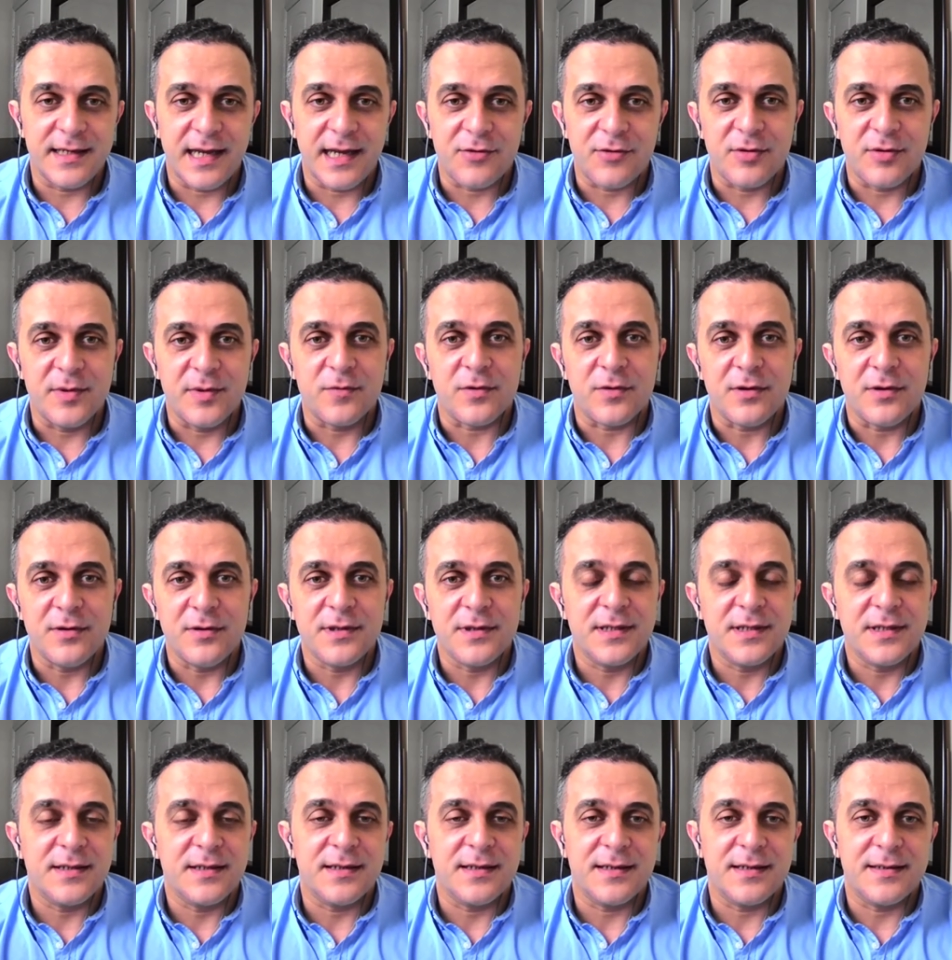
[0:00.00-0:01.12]
Arab world,
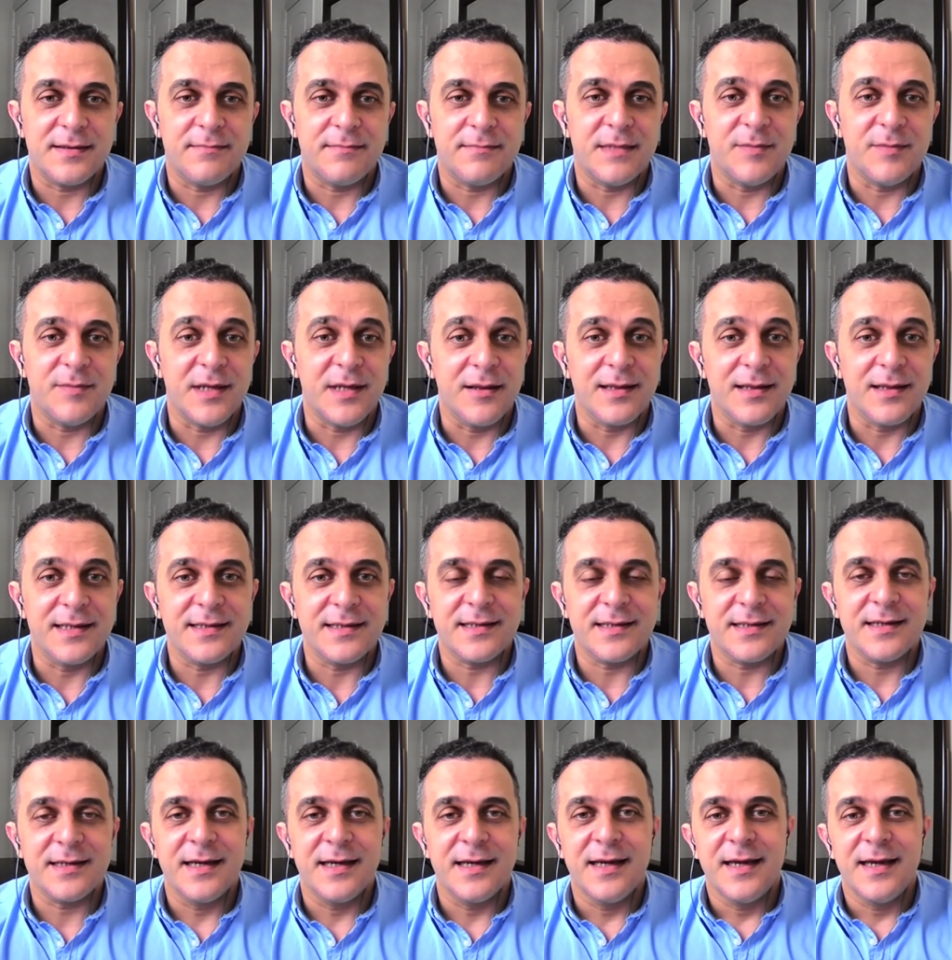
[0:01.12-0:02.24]
uh, the Middle
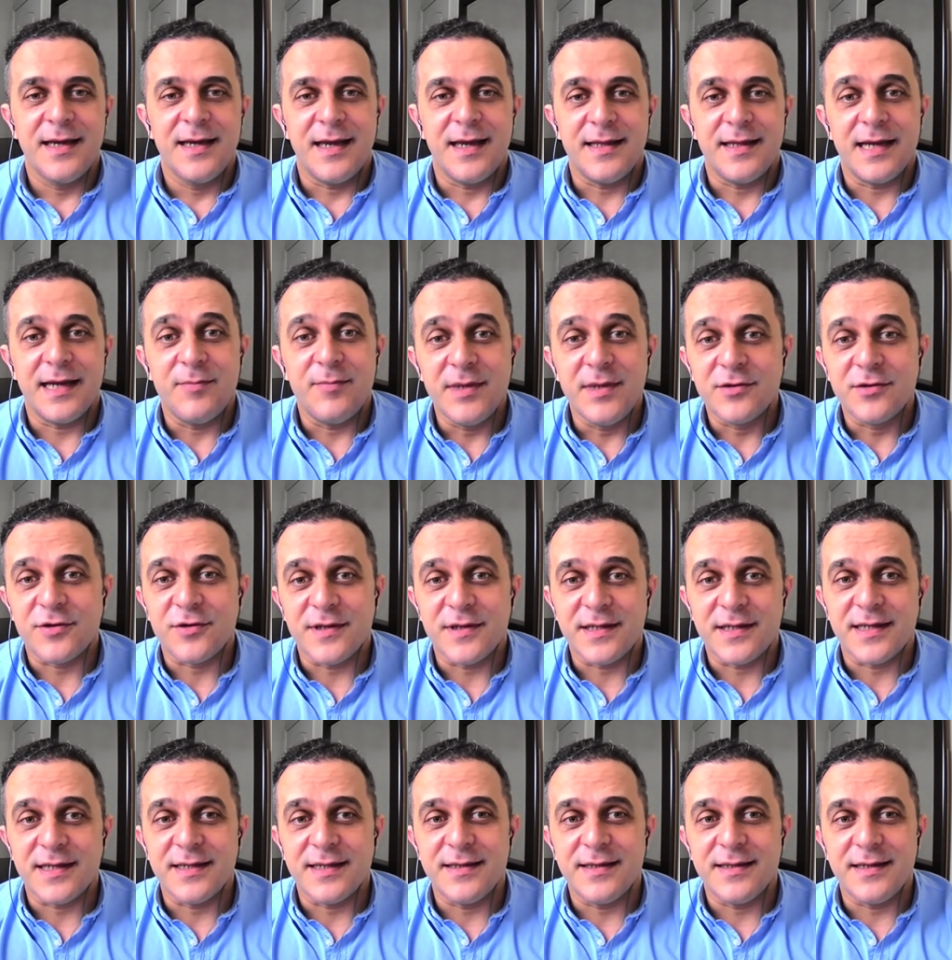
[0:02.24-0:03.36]
East, and I'm
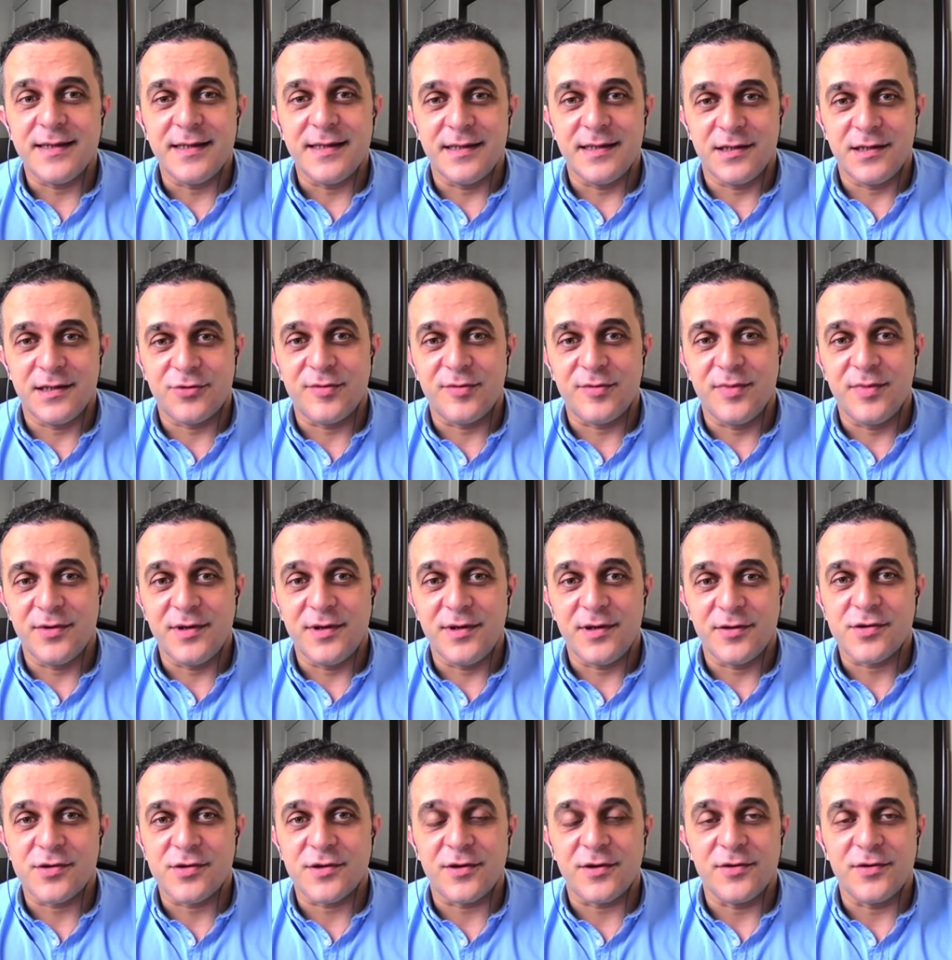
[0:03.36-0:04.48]
interested in distributing
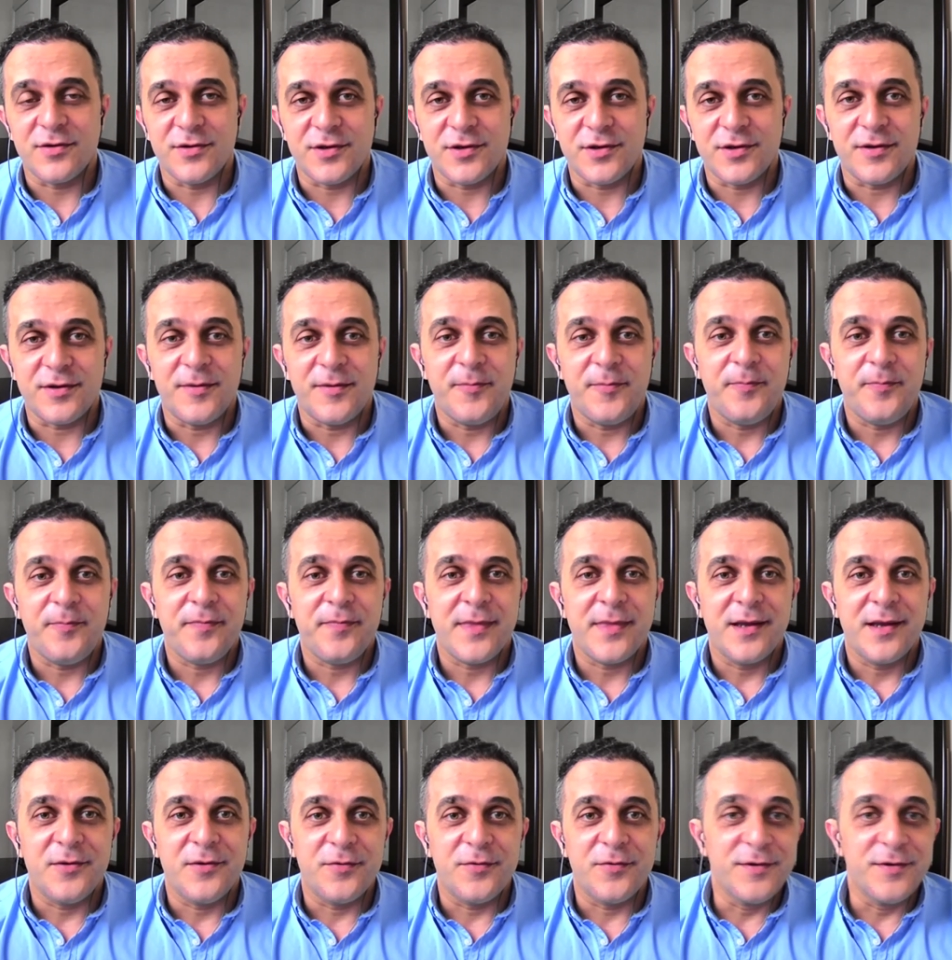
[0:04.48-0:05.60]
your solution.
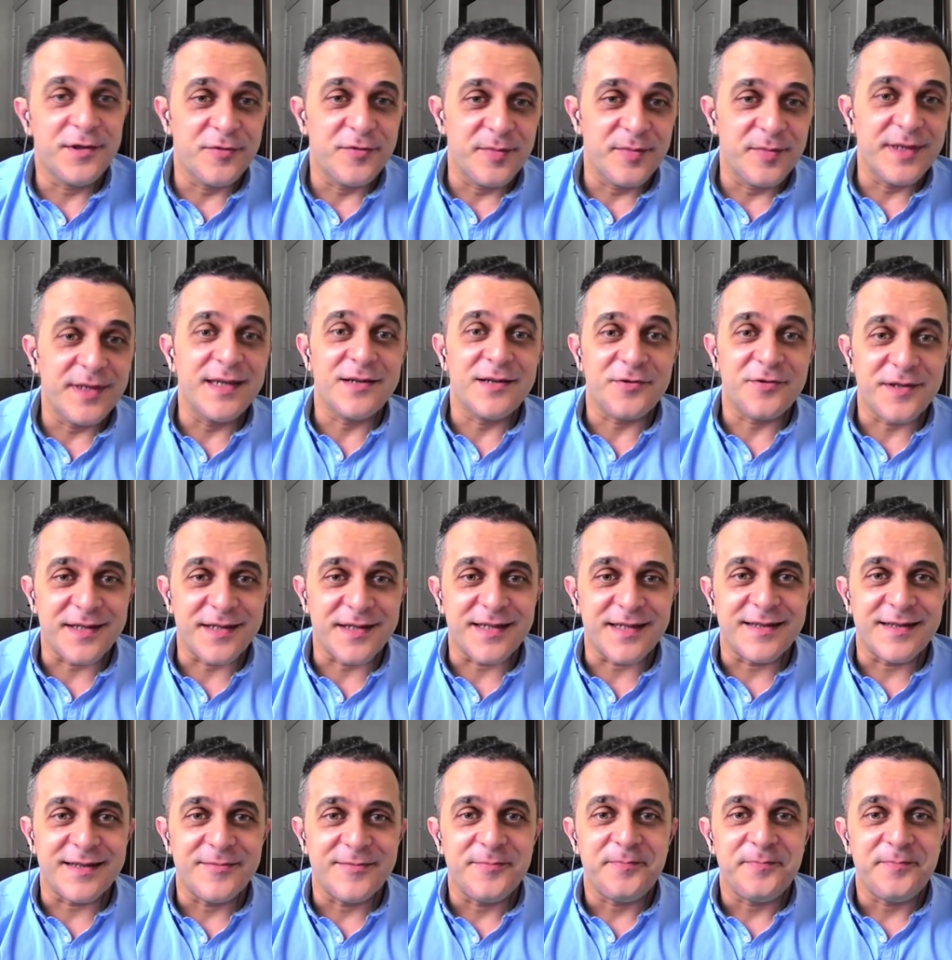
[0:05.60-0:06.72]
Would you be
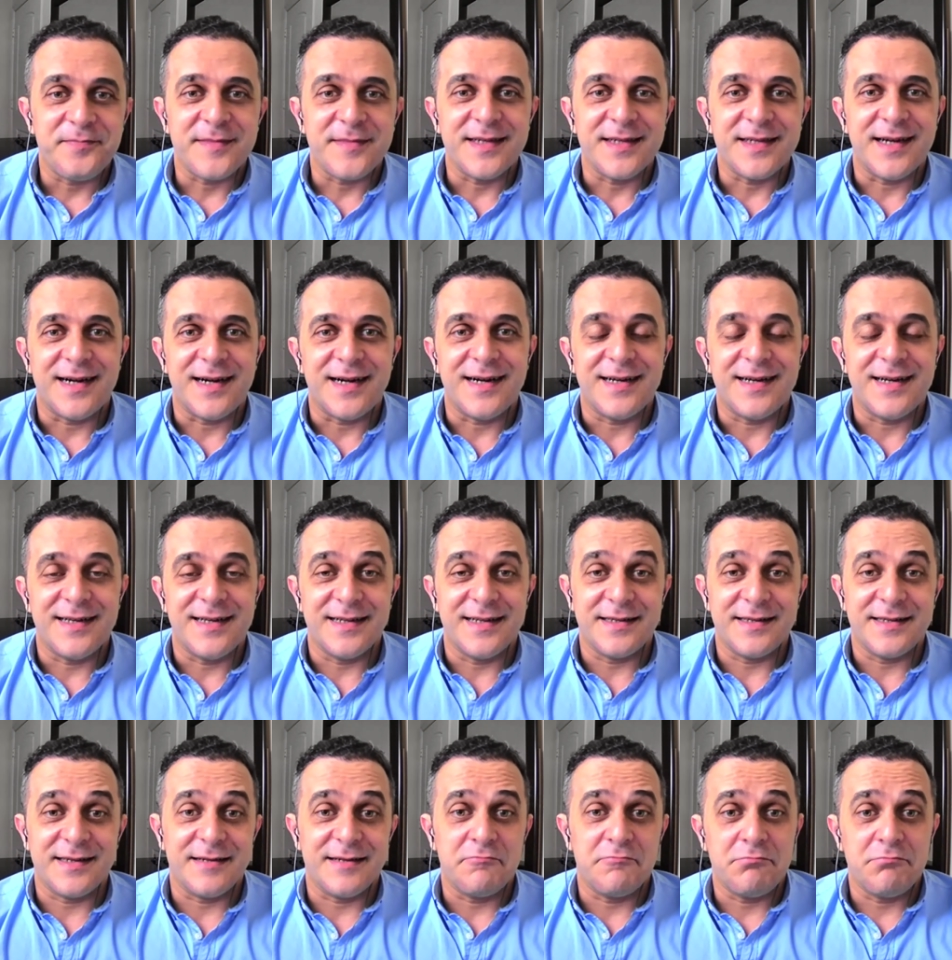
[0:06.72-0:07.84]
interested? and I
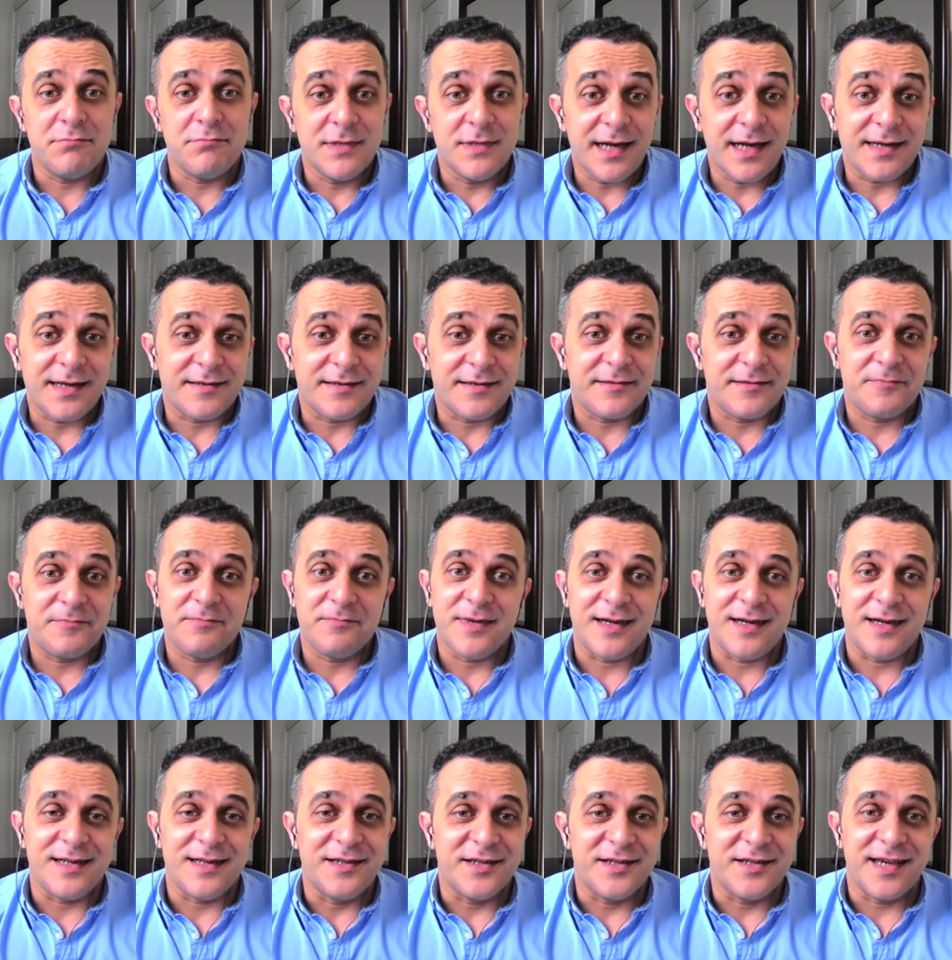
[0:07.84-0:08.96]
said, yes.
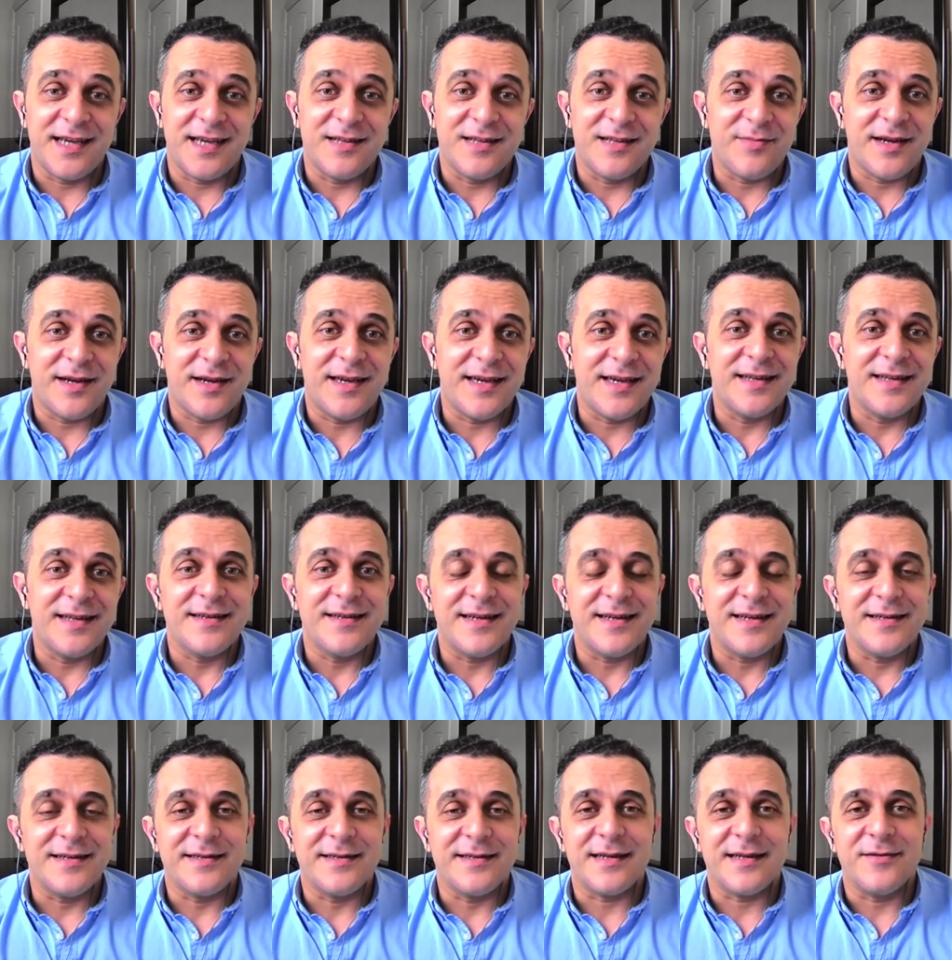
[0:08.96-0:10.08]
he shook my hand
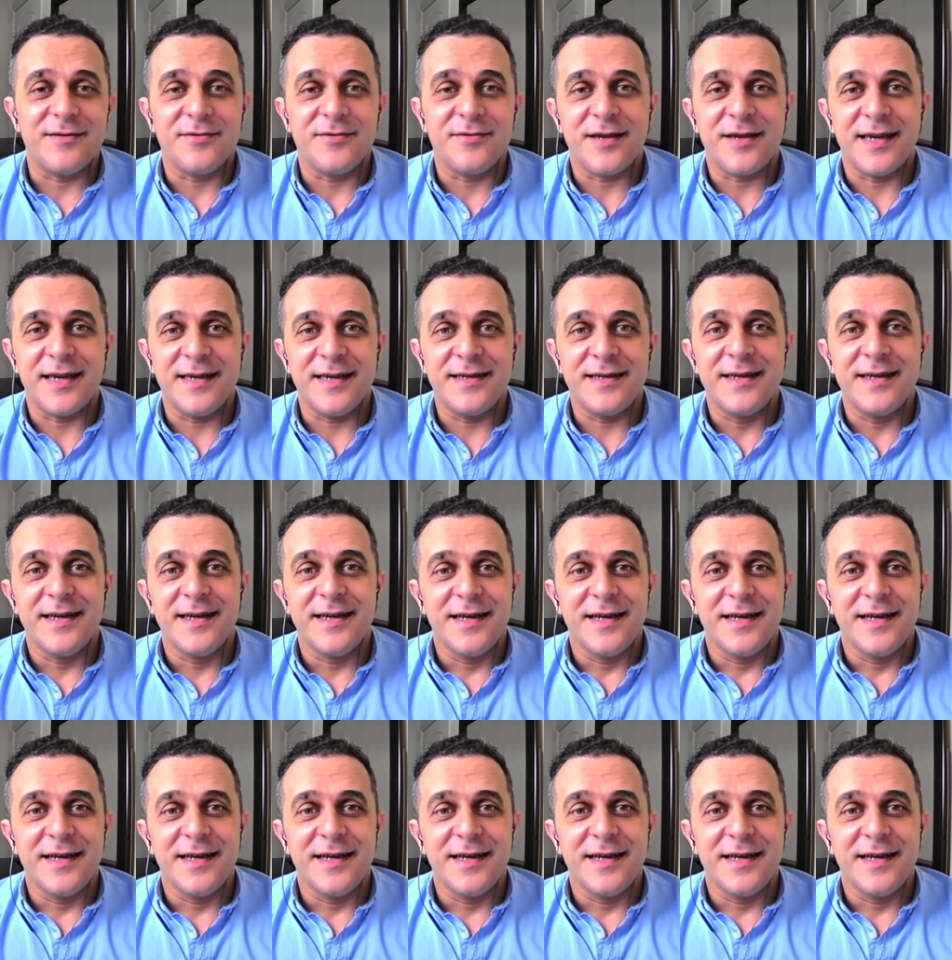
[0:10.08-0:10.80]
and he said, okay,